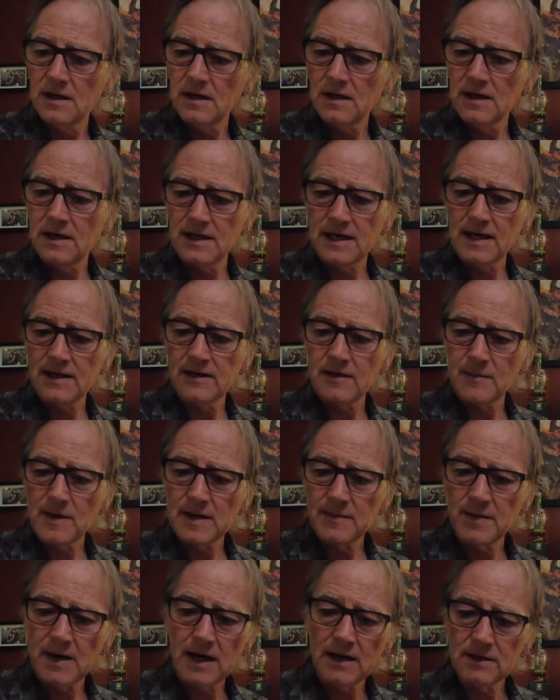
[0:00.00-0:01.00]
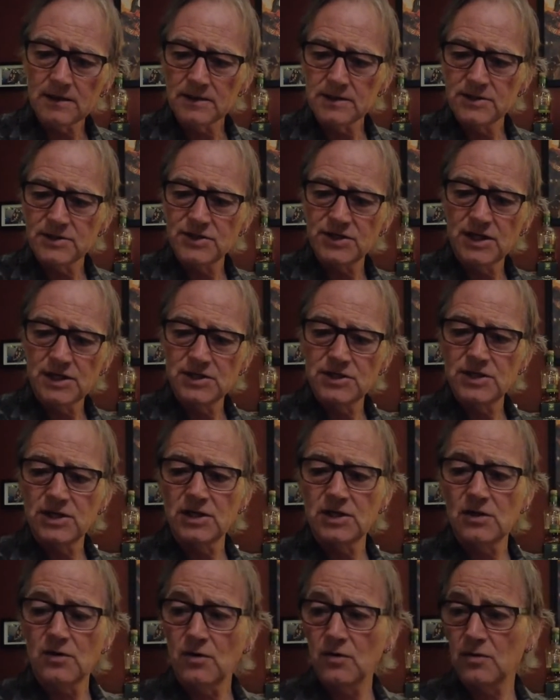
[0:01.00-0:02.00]
And either my palate is
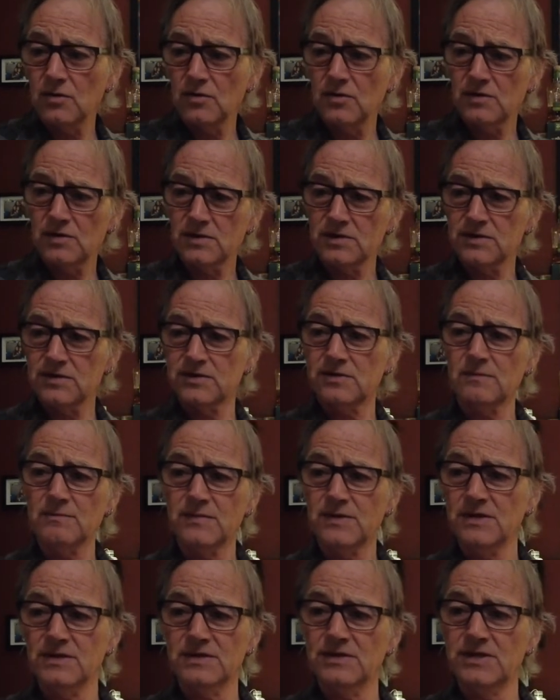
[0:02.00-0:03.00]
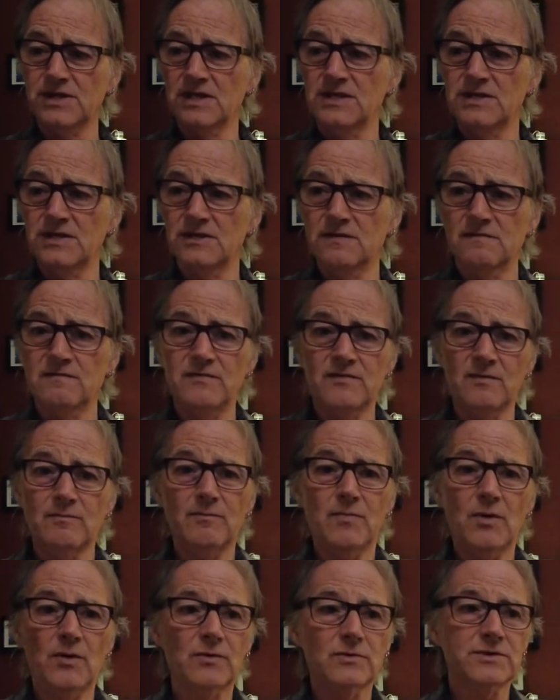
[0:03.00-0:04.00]
changing or there's something changing from
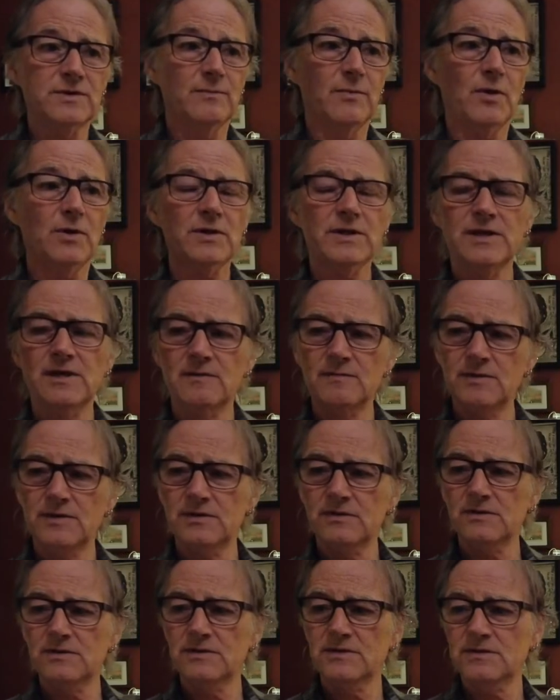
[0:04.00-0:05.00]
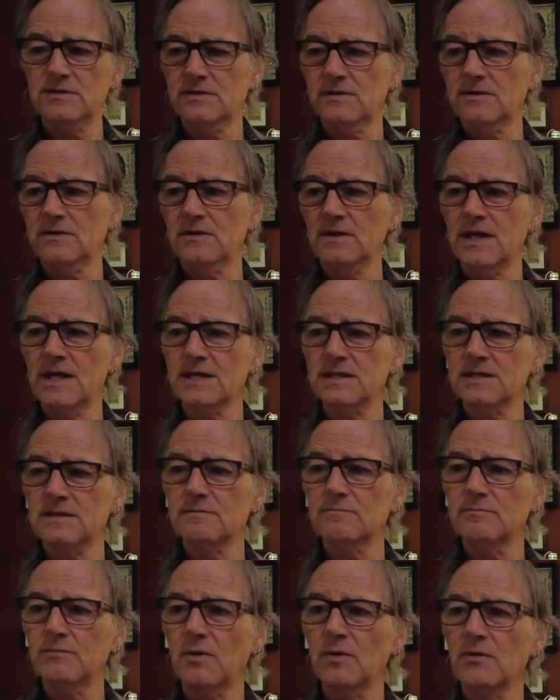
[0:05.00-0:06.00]
bottle to bottle here, because the
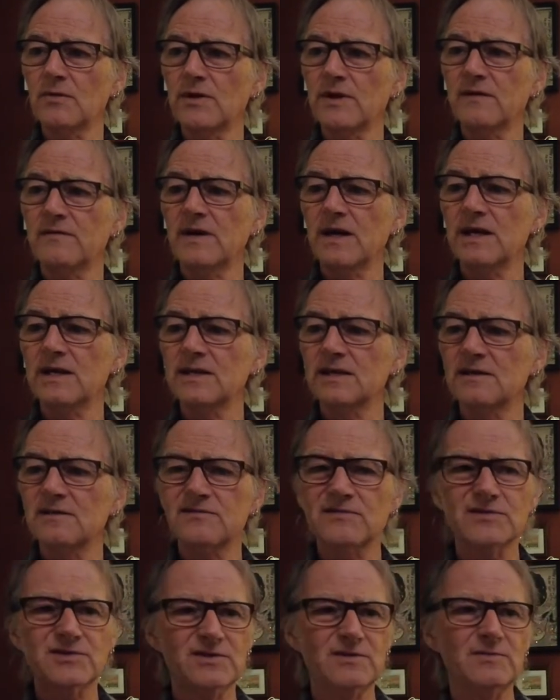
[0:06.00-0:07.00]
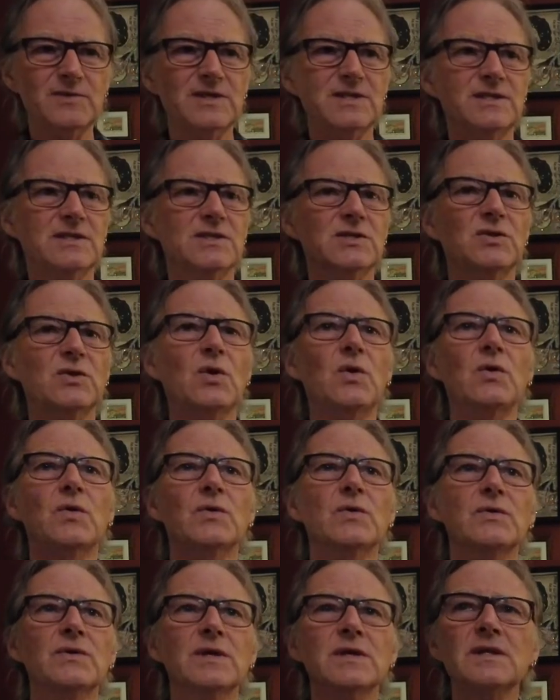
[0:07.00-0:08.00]
last bottle that I've had here, for some reason, is not
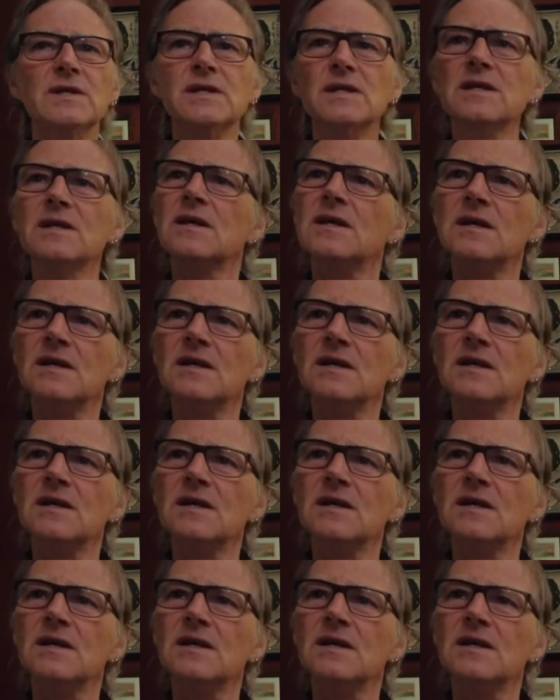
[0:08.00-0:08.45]
really...